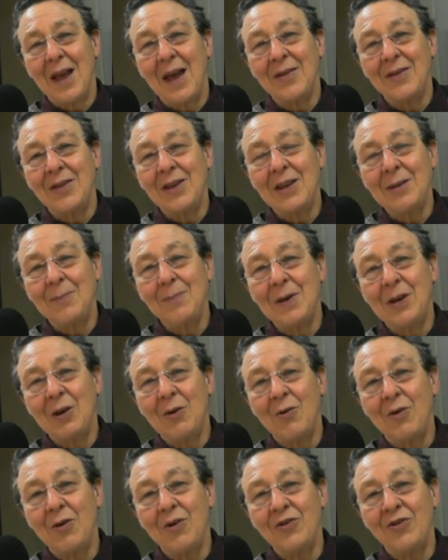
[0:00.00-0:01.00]
think
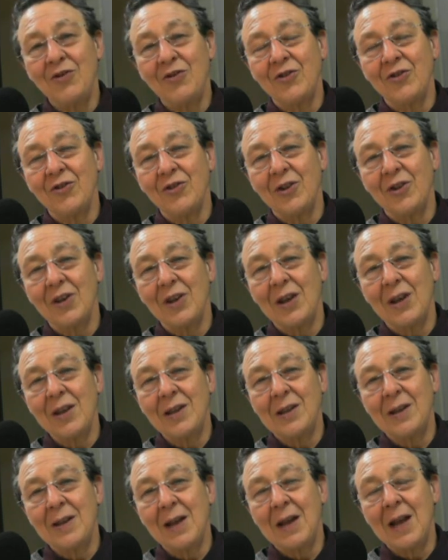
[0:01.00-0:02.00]
because
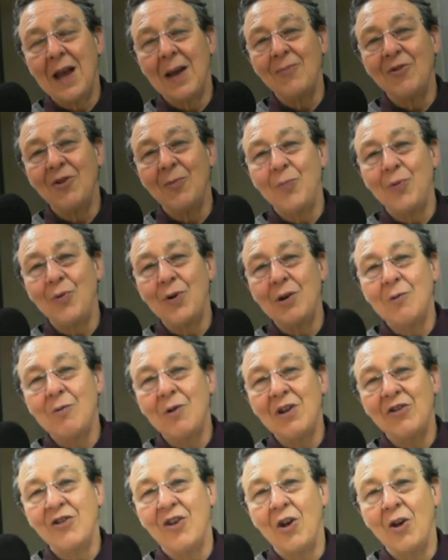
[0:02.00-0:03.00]
there comes a point
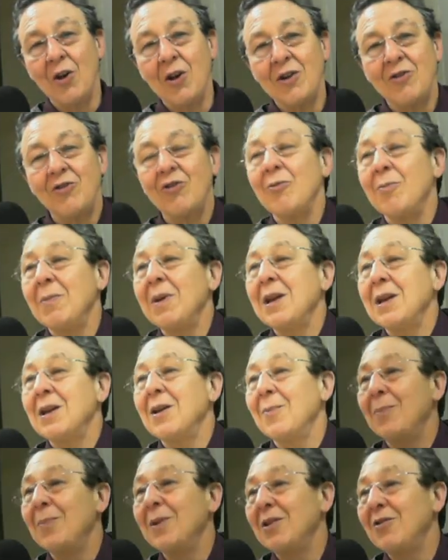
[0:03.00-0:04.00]
where it's hard to
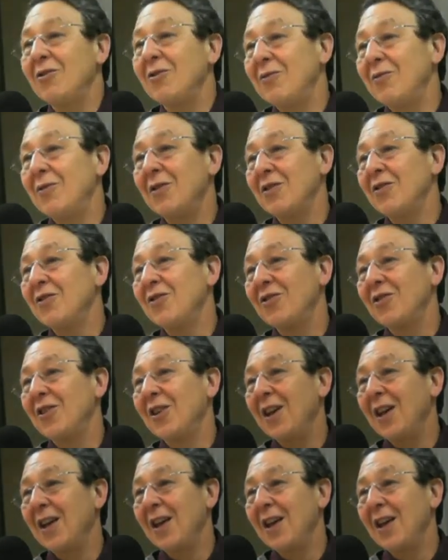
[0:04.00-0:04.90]
make a big difference.